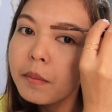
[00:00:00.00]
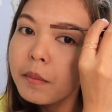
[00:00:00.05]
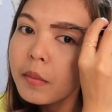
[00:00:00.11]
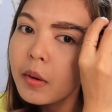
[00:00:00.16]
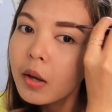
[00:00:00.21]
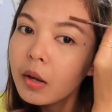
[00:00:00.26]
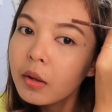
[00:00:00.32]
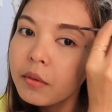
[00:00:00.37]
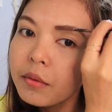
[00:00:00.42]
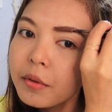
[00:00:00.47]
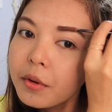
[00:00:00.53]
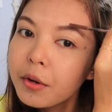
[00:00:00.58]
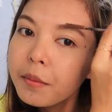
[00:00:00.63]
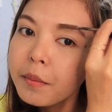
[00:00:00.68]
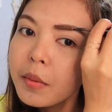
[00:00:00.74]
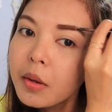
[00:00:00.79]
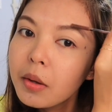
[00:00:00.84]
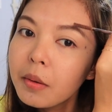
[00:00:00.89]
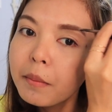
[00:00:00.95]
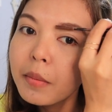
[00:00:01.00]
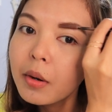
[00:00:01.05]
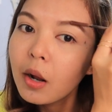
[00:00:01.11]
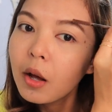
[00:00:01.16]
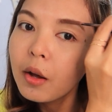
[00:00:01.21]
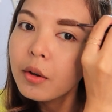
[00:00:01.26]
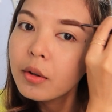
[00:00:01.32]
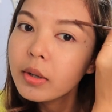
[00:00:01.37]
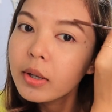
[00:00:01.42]
But for me,
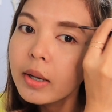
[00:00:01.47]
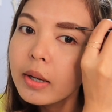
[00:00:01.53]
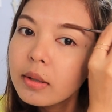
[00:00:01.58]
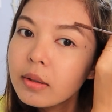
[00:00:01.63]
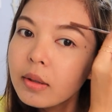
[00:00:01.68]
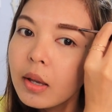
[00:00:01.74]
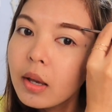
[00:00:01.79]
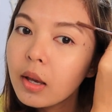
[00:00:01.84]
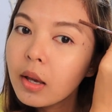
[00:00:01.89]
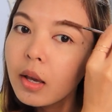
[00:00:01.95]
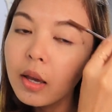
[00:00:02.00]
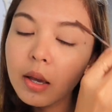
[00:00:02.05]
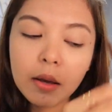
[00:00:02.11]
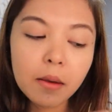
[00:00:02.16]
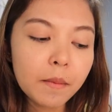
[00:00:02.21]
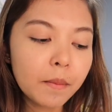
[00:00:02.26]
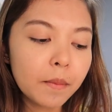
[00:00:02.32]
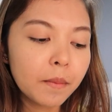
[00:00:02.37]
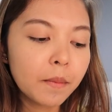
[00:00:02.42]
brown kasi